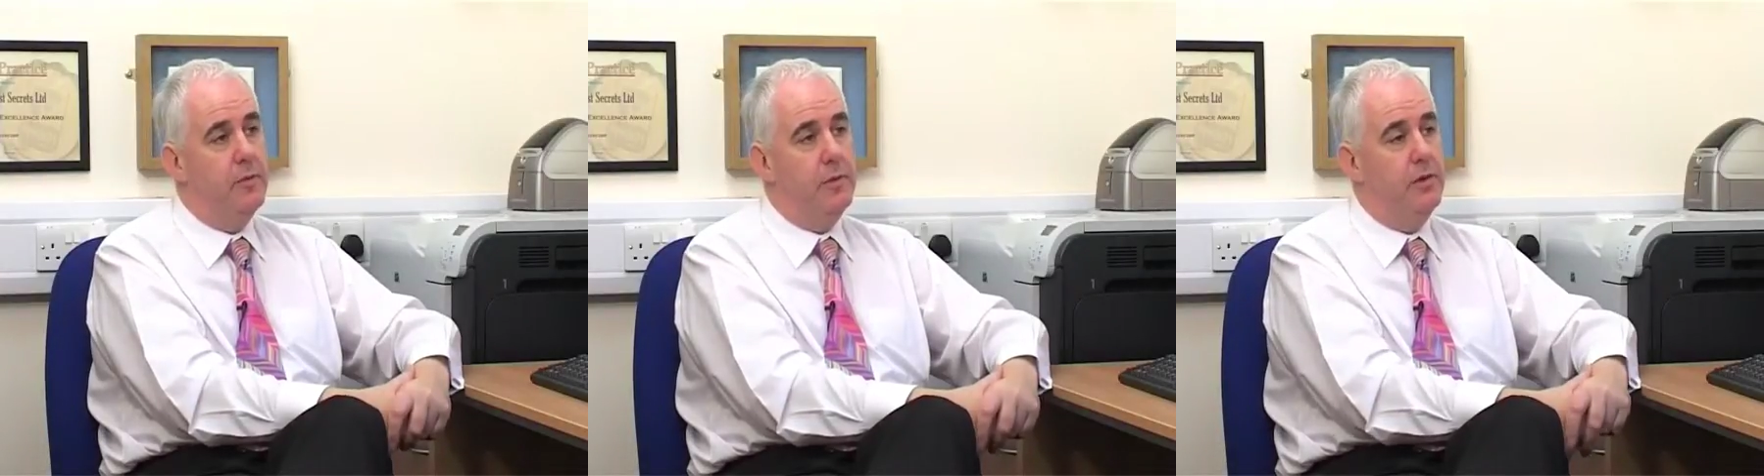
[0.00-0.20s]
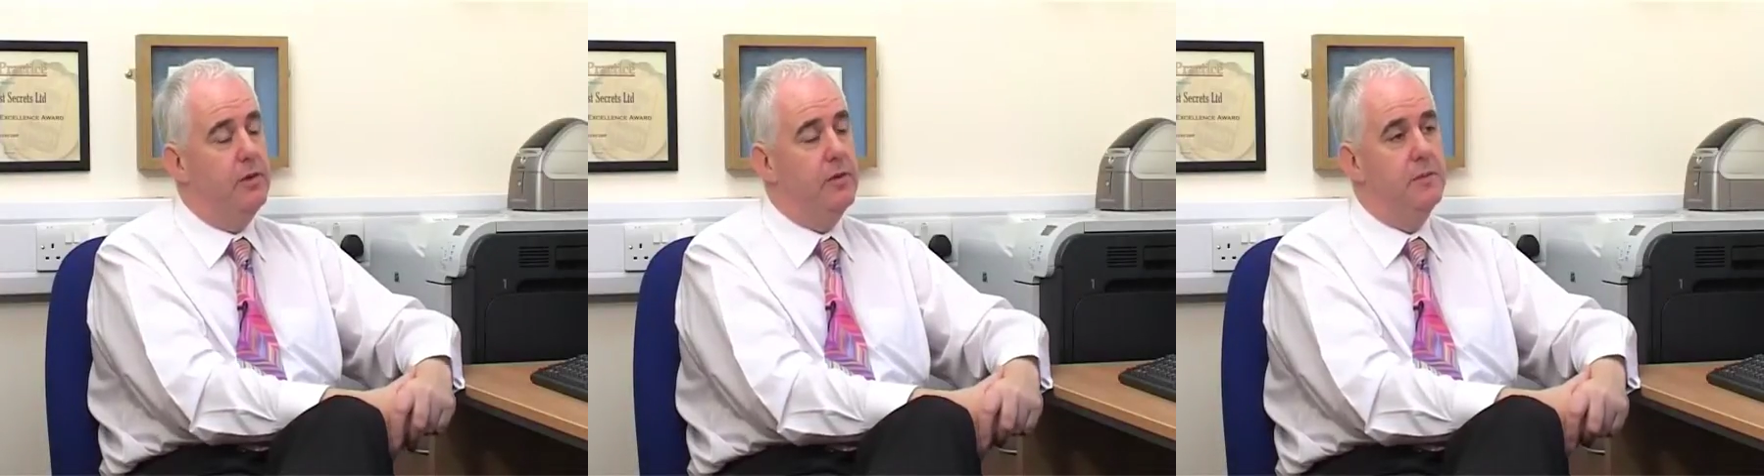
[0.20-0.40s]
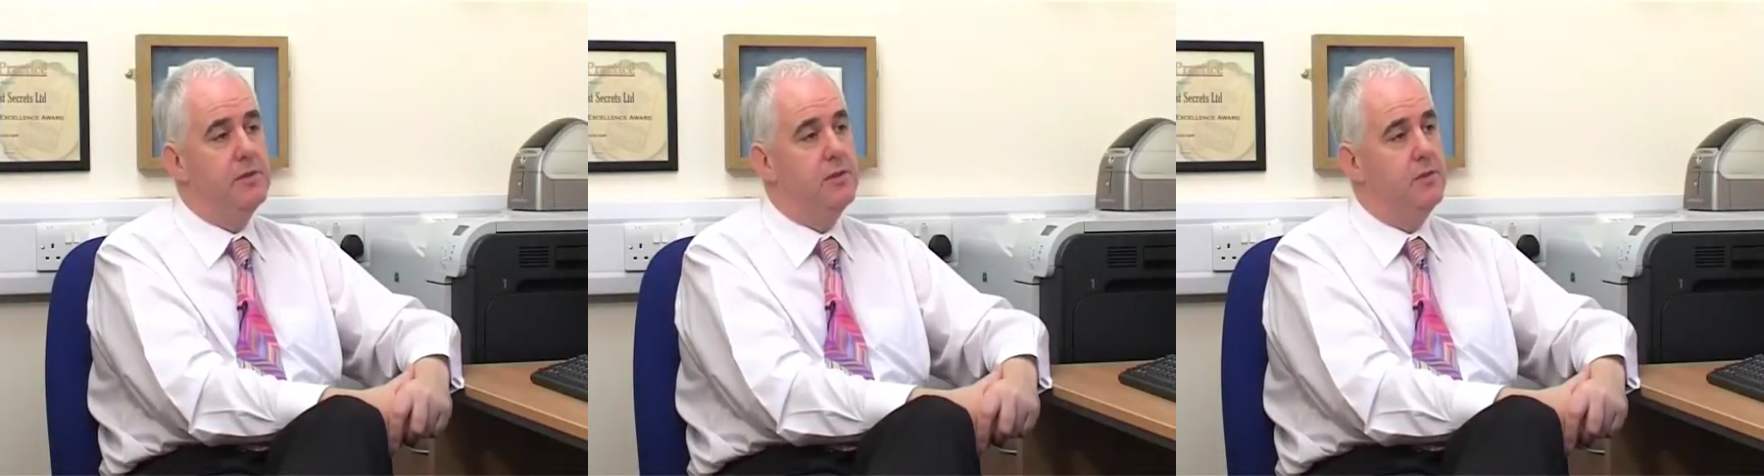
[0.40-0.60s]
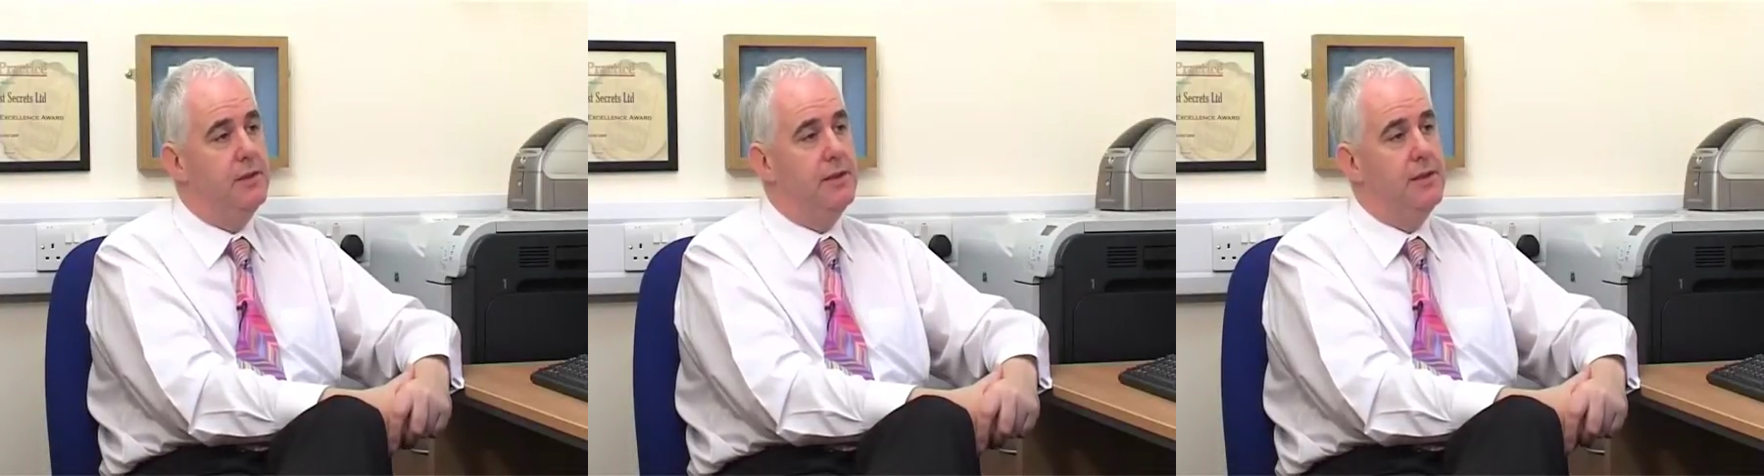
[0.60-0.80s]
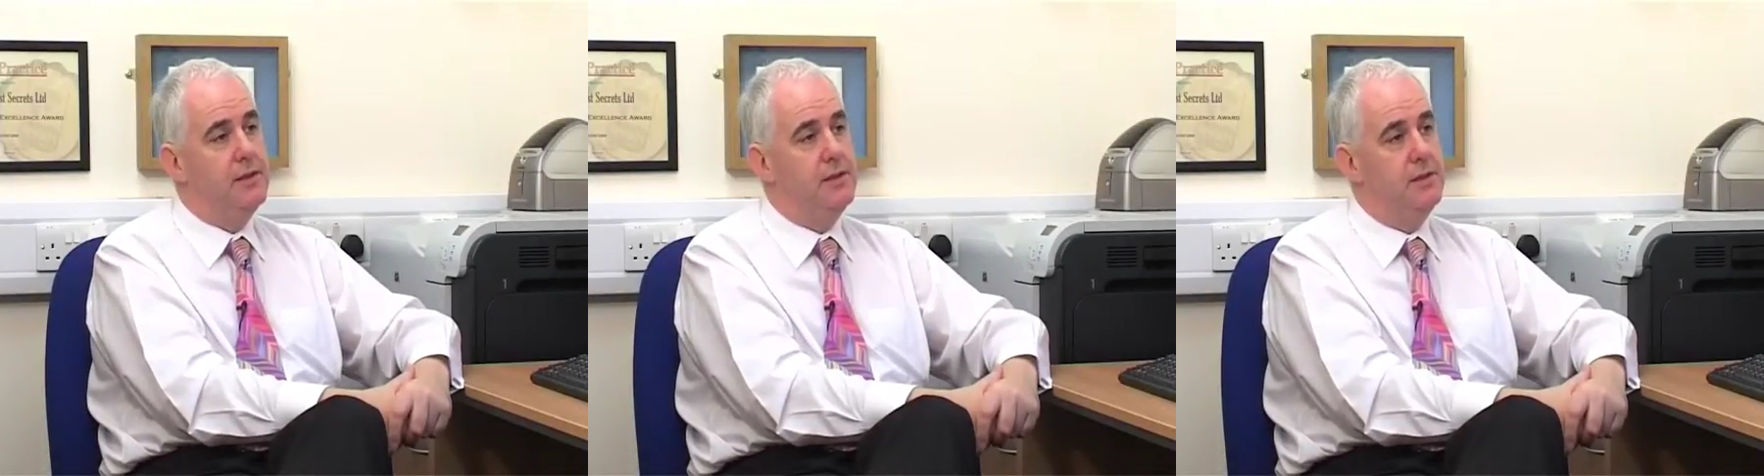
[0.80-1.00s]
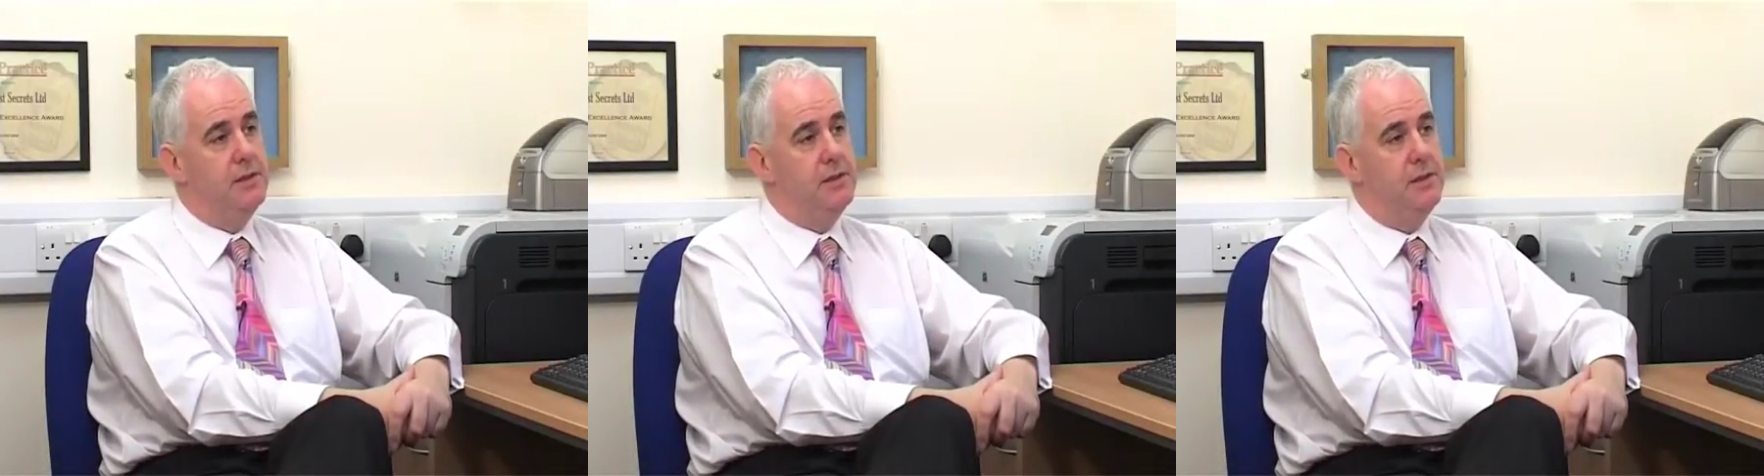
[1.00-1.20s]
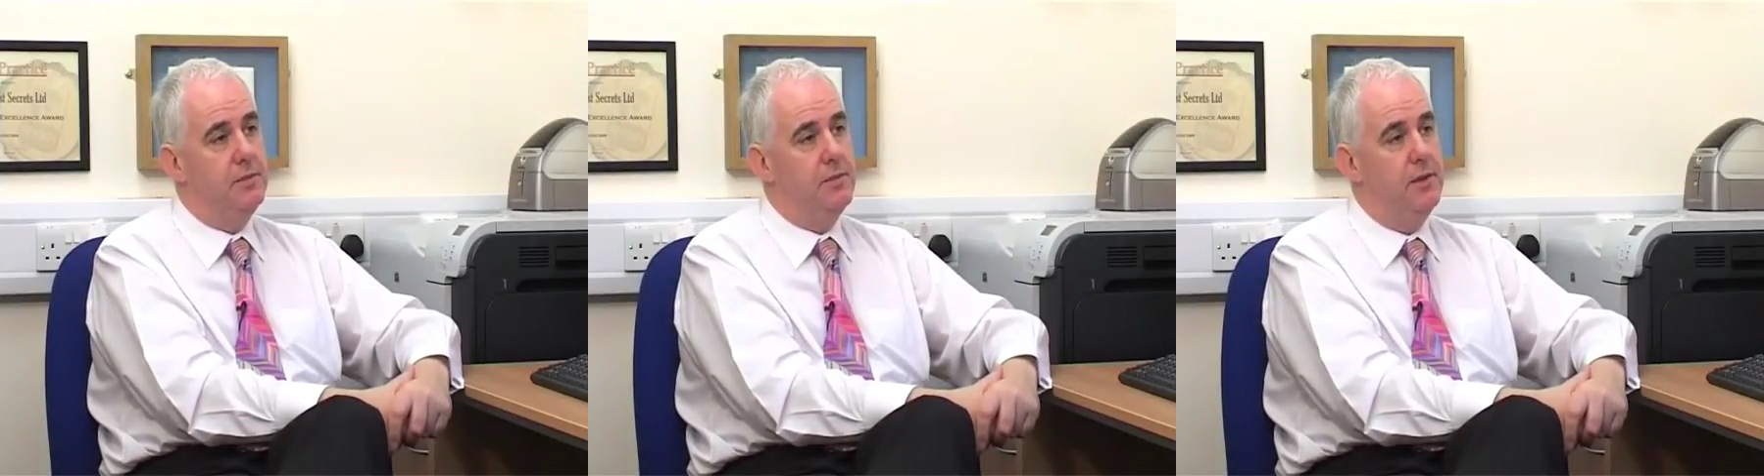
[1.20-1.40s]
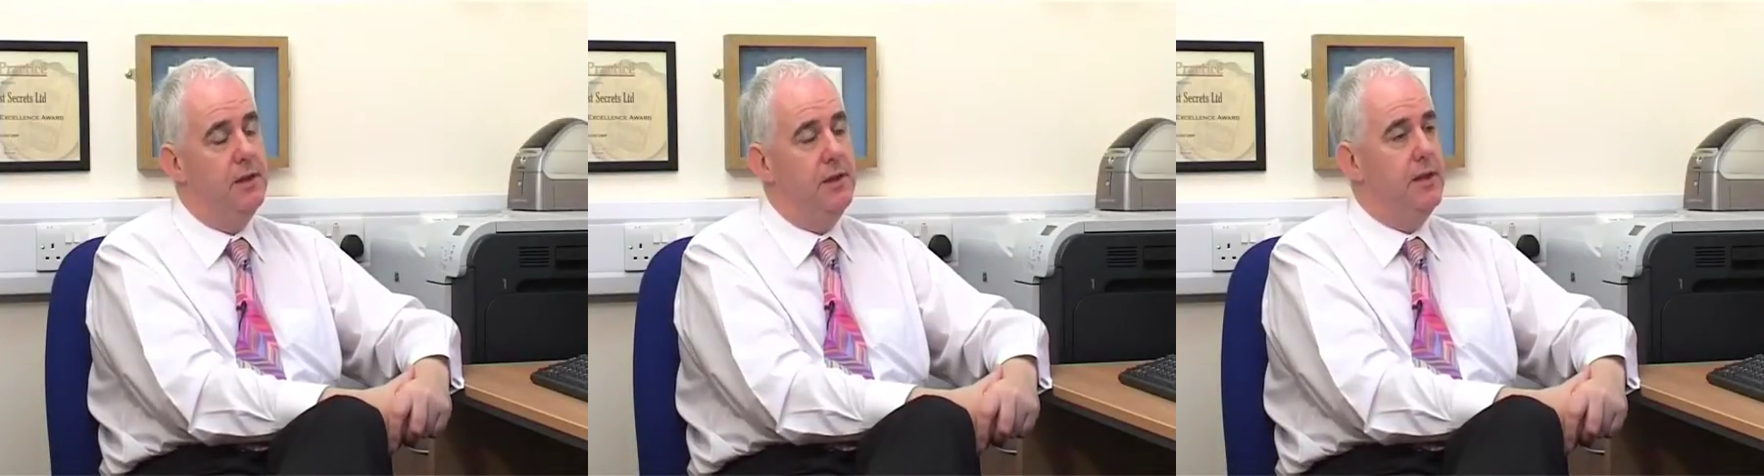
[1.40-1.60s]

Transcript: monogamous relationship,